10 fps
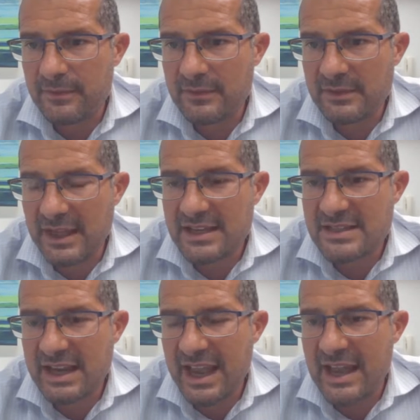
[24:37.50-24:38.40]
takes
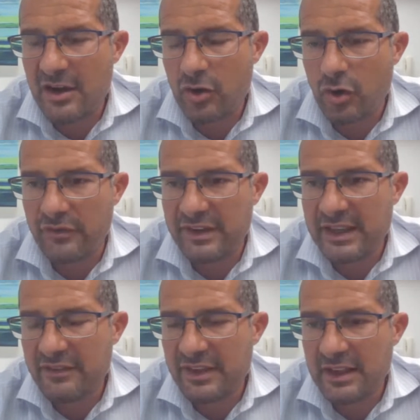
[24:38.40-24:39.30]
care of
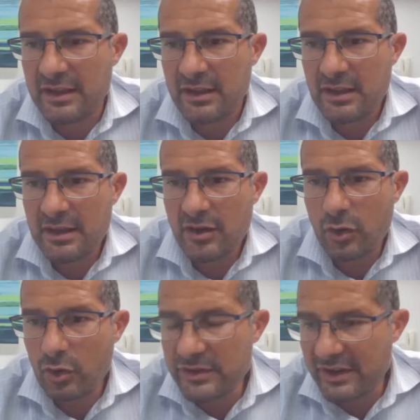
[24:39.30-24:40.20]
giving
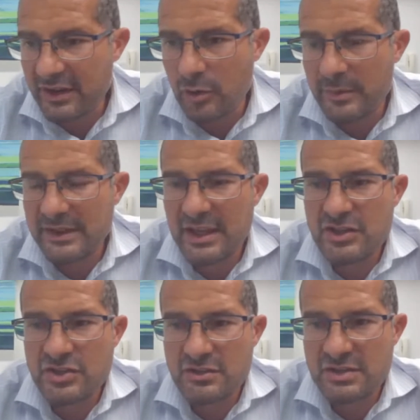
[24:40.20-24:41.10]
all the
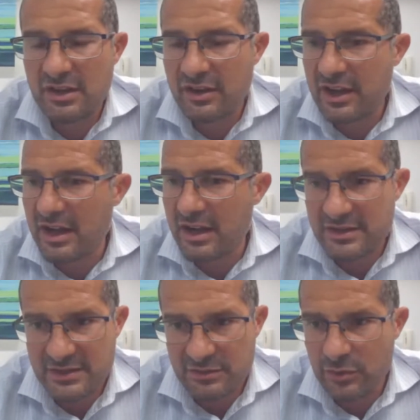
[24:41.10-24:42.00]
recommendations in
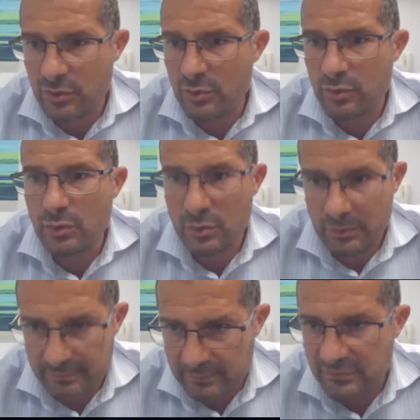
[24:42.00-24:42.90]
regards to
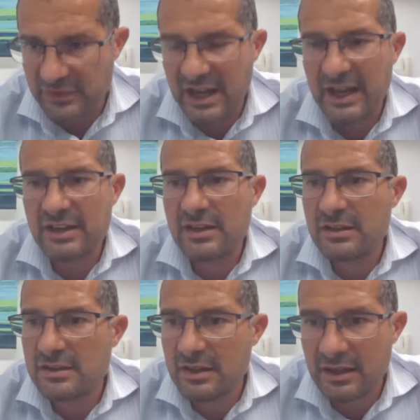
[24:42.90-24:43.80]

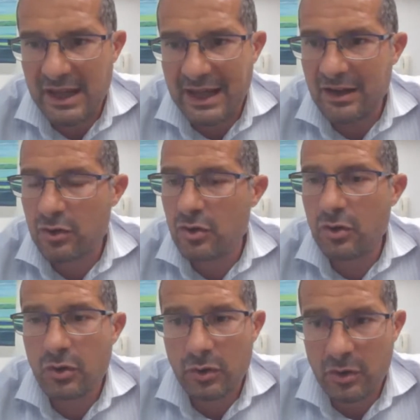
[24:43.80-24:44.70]
diet,
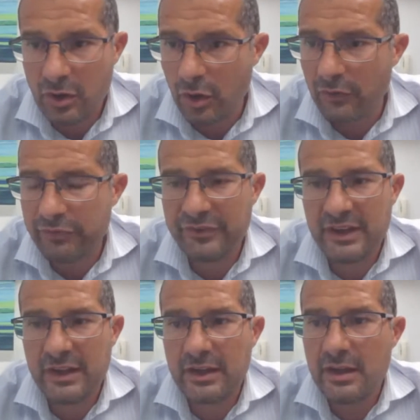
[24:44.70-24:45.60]
alcohol,
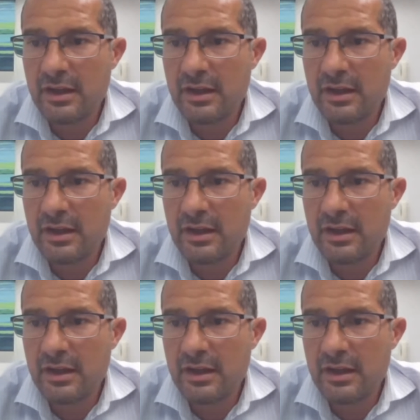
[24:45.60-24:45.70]
coffee,